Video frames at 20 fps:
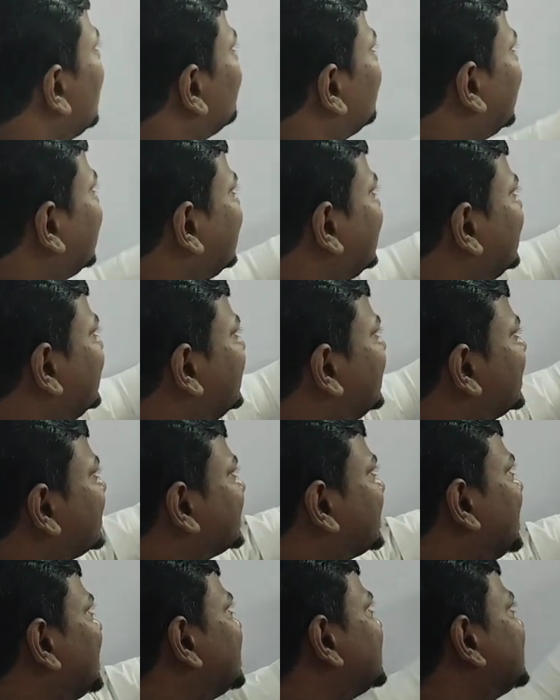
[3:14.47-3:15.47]
but in
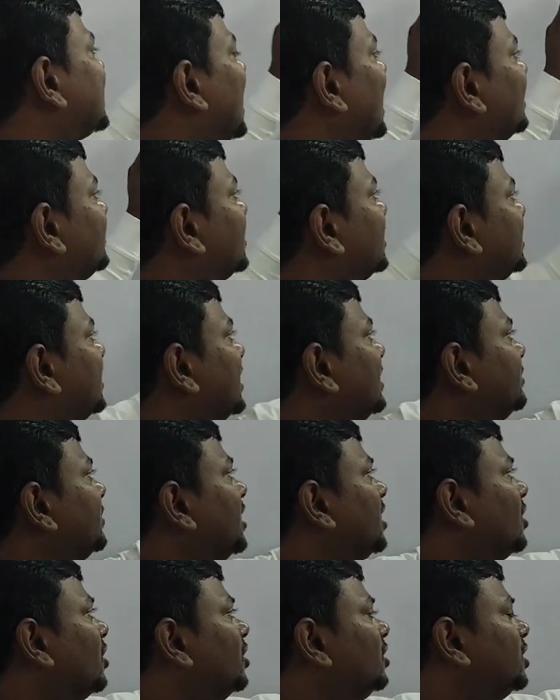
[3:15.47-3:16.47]
this case carbon can
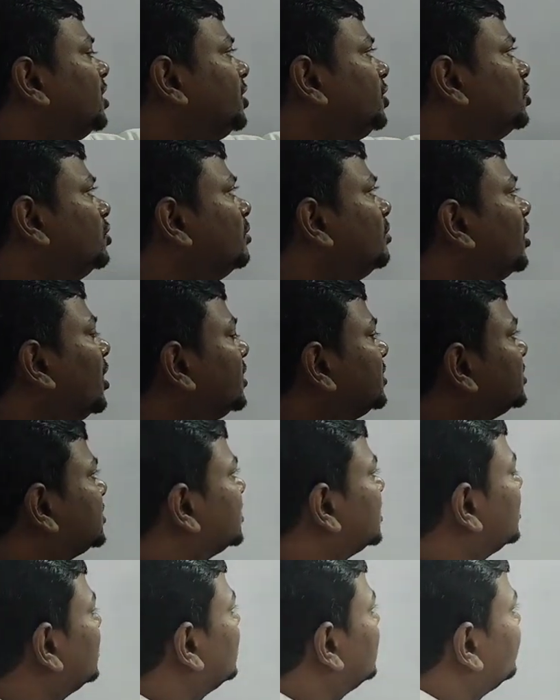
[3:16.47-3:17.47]
make only 2 bonds
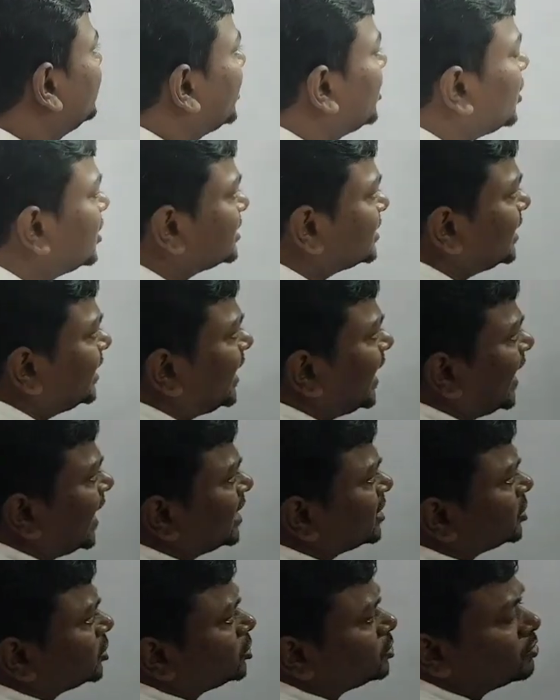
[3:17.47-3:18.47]
because it
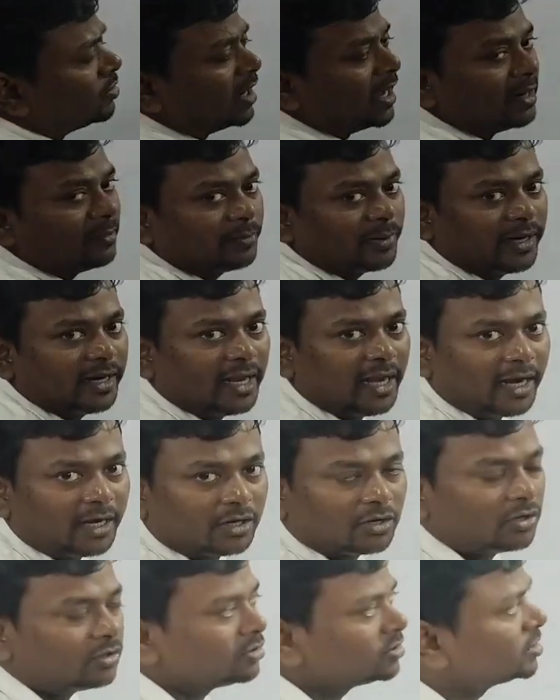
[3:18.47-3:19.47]
has 2 unpaired
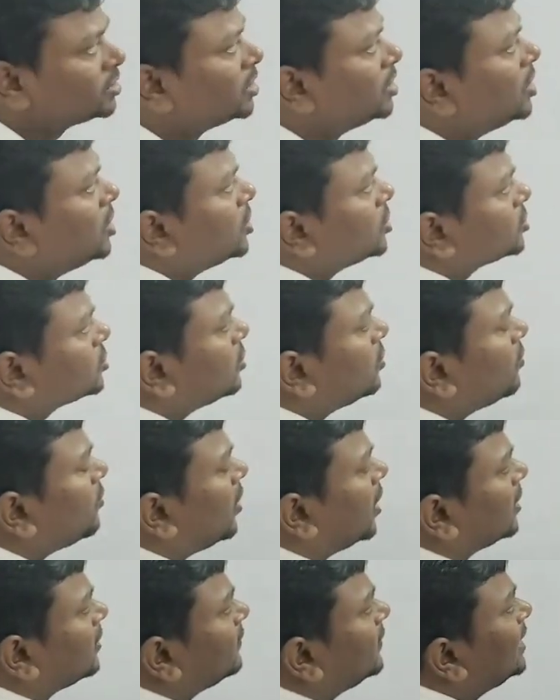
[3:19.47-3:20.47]
electrons. So
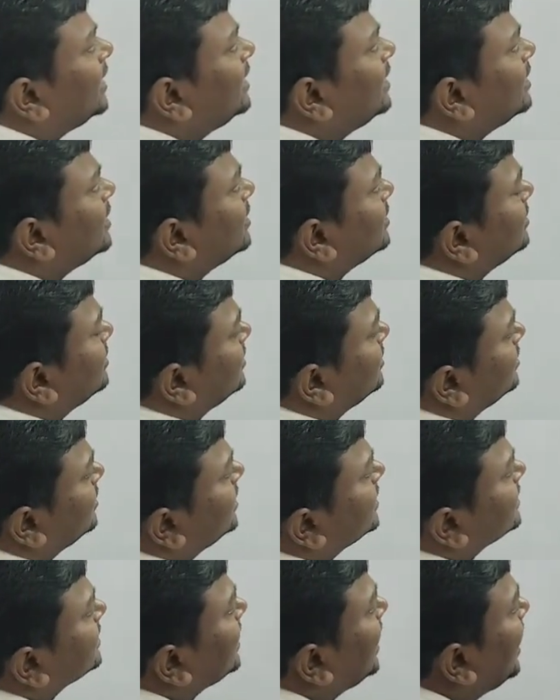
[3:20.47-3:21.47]
what will
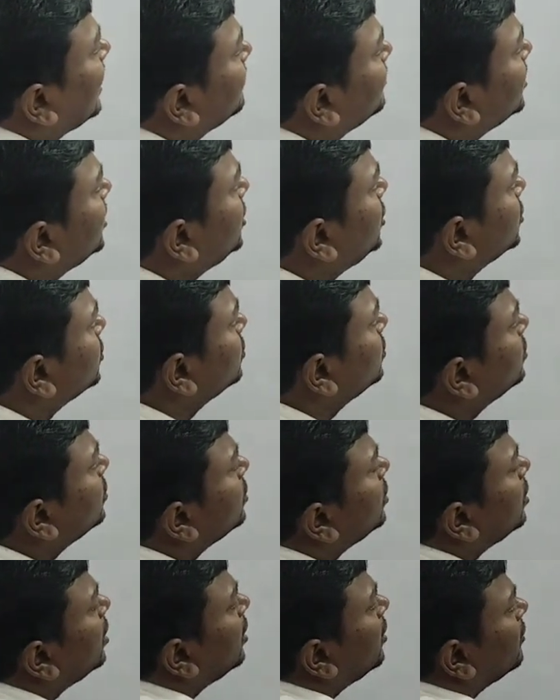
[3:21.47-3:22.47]
this carbon do?
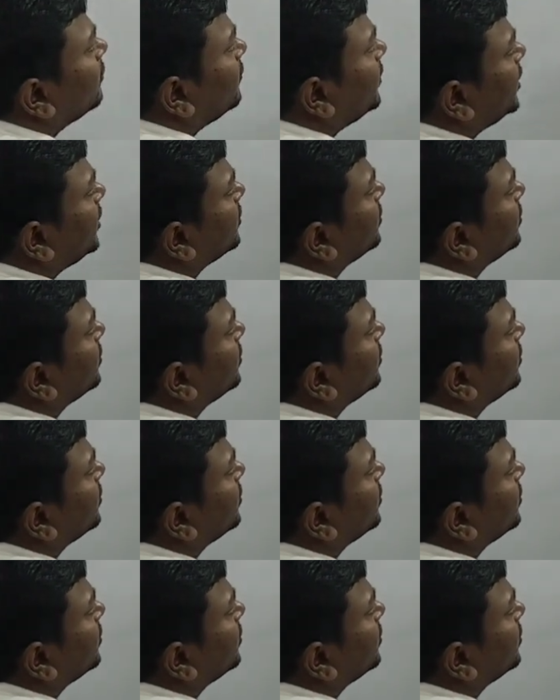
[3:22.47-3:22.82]
We